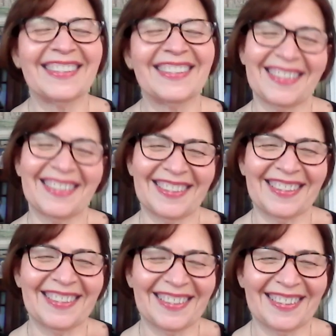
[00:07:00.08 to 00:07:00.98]

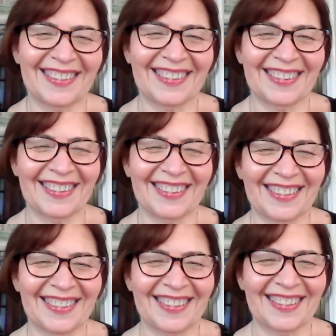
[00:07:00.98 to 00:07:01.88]

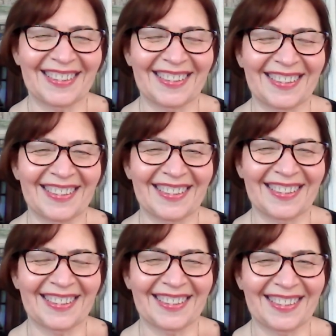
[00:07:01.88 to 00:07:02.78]

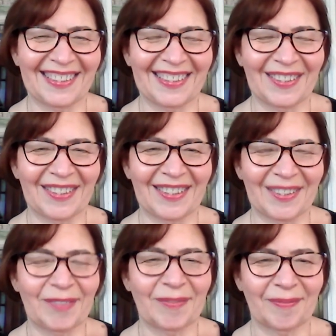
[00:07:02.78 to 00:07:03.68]

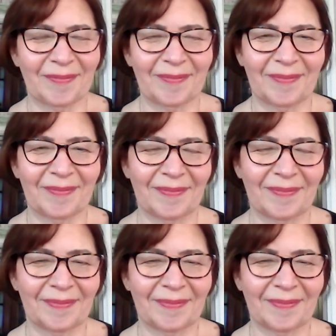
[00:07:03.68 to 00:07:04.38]
(silent)